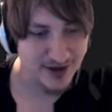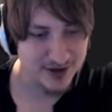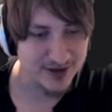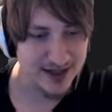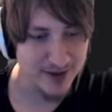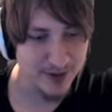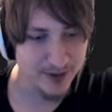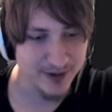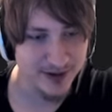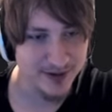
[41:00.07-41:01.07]
so now what do
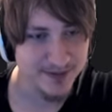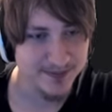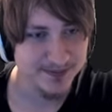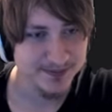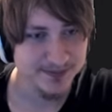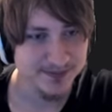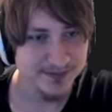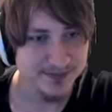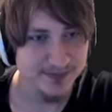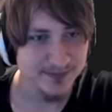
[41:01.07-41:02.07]
we do?
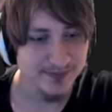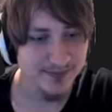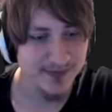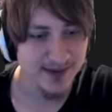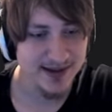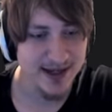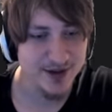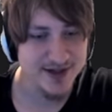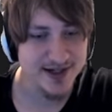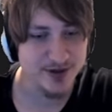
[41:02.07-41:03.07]
Now
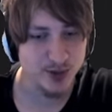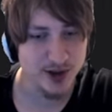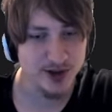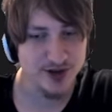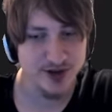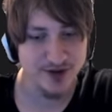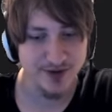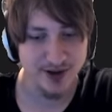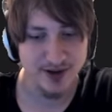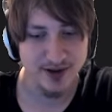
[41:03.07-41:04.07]
it says Rail
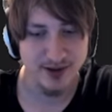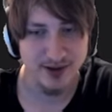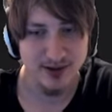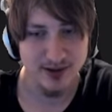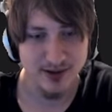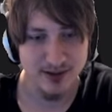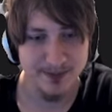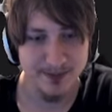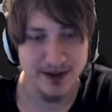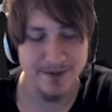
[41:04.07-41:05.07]
server.
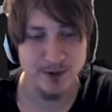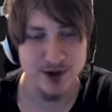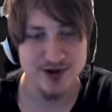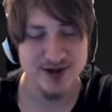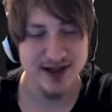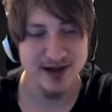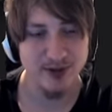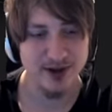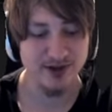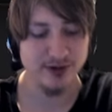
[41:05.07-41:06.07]
But if we're using
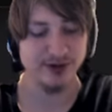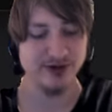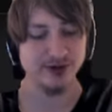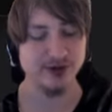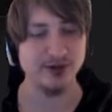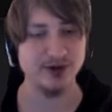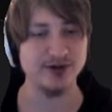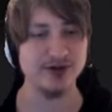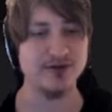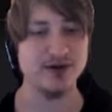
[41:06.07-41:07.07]
Tailwind, do we still do Rail
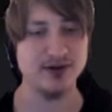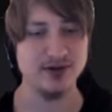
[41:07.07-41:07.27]
server?